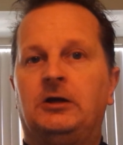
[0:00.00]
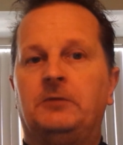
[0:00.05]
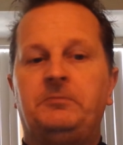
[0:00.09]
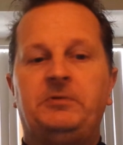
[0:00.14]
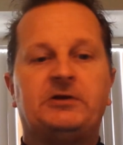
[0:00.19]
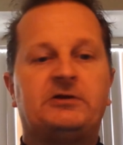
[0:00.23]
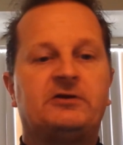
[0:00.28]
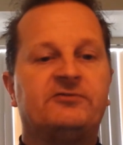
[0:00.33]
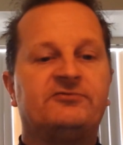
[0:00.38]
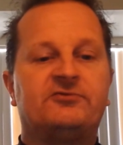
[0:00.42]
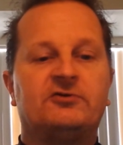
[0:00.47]

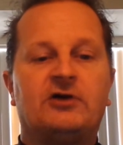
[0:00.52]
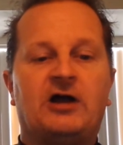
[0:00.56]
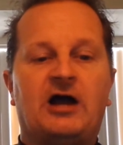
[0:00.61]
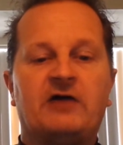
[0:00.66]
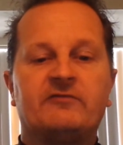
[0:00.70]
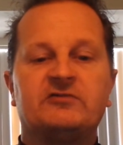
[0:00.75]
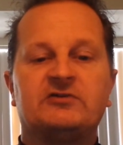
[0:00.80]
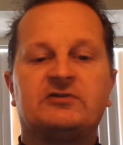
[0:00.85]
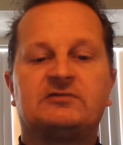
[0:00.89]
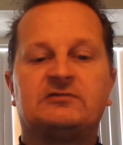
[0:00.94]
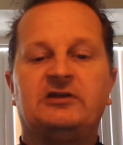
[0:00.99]
Because they're
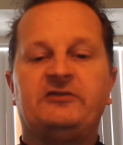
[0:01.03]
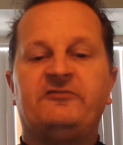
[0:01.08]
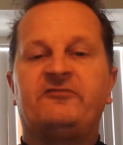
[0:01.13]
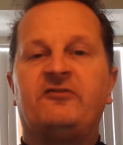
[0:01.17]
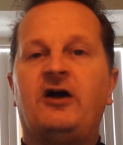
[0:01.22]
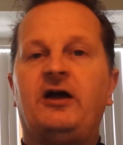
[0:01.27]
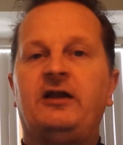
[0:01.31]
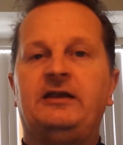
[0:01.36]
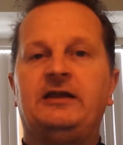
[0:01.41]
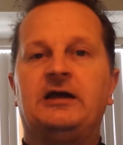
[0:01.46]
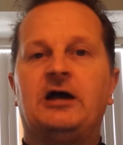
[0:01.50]
obviously
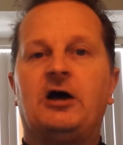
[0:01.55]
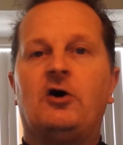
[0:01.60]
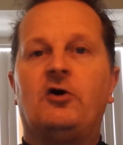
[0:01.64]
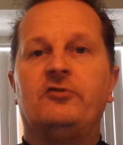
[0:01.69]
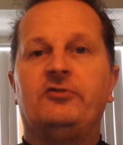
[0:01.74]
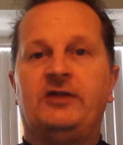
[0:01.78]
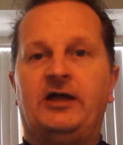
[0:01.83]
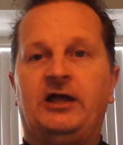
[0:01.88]
finding out